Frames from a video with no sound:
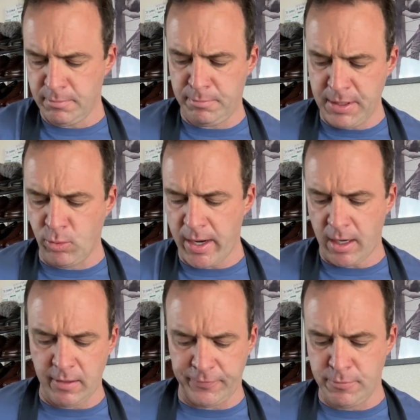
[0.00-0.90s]

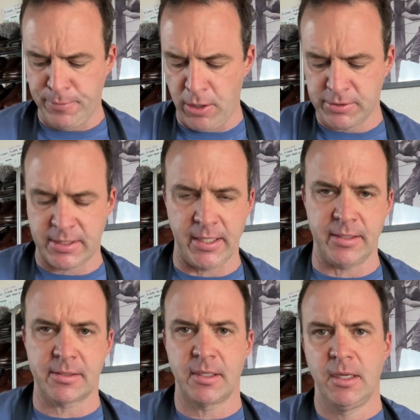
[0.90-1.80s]
beware if you post
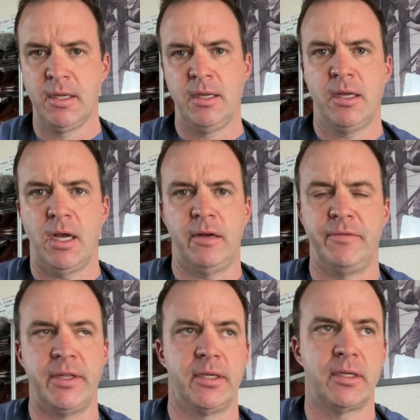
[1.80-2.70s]
things
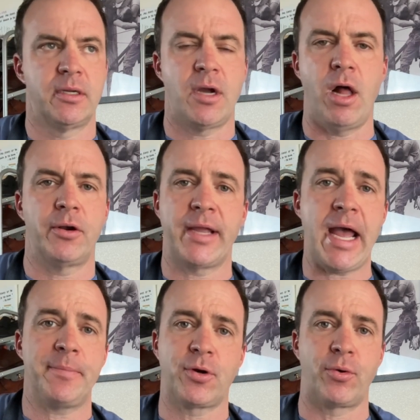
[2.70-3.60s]
of the collar
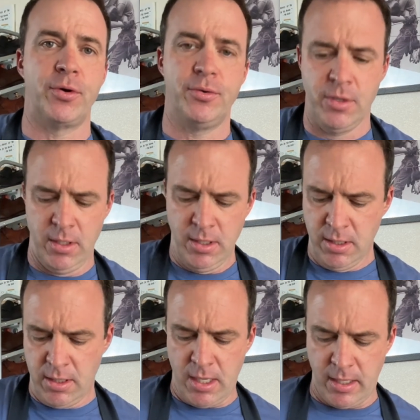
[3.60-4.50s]
gap crew.
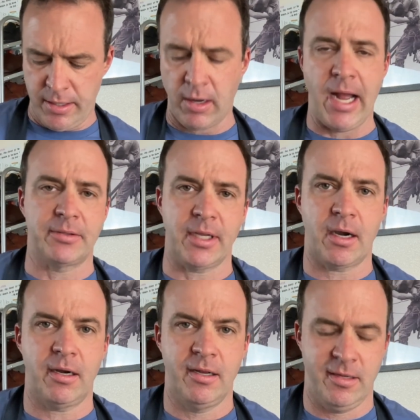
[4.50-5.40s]
They're out
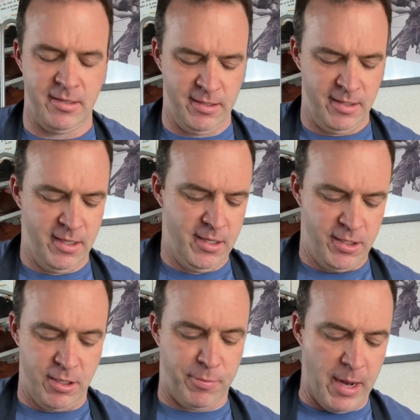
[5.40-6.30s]
there.
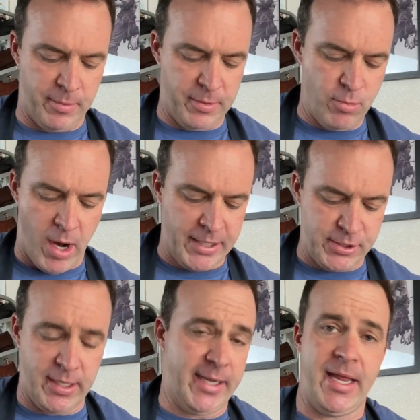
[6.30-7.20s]
You're probably
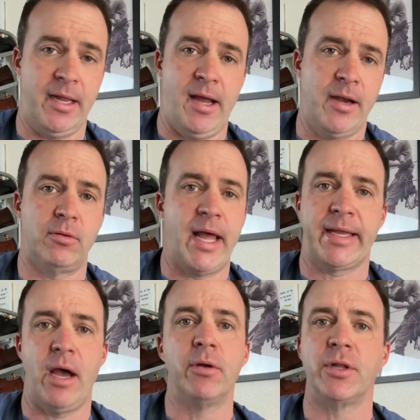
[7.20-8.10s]
watching. I don't like
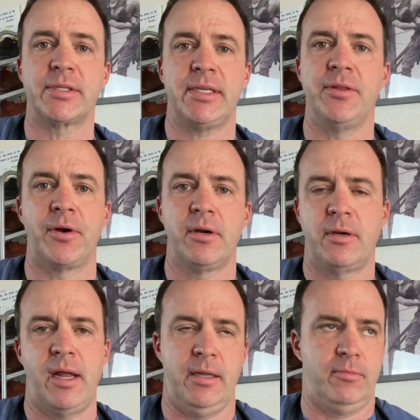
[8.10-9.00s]
how it looks either.
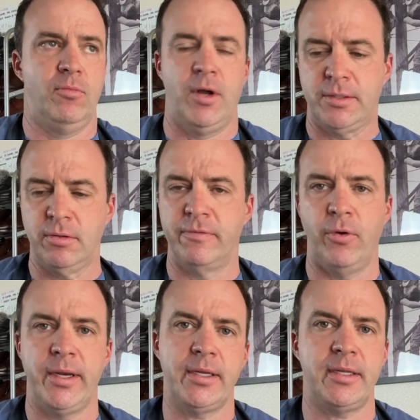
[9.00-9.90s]
I want to
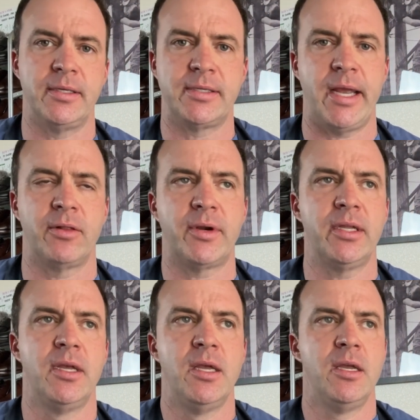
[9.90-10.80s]
avoid it in
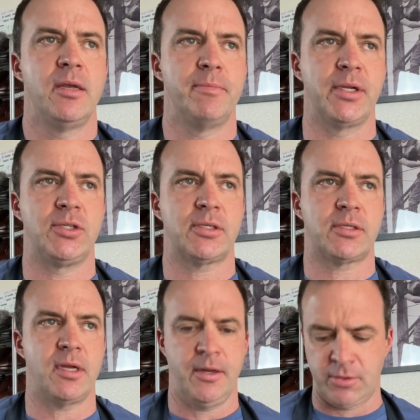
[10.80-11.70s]
tailoring. But
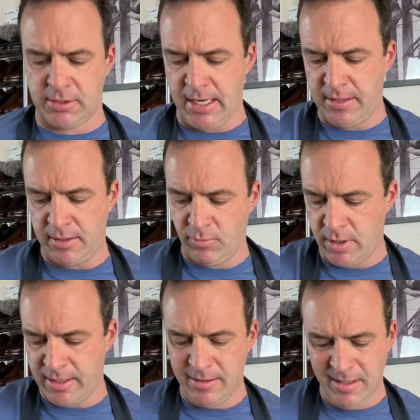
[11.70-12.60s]
just understand
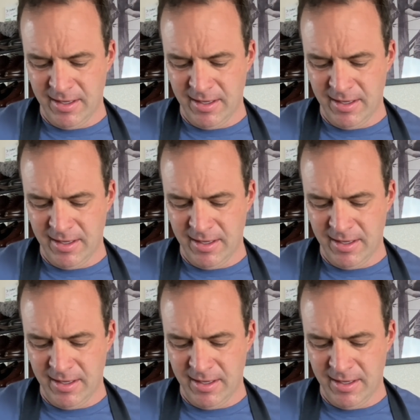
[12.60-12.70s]
that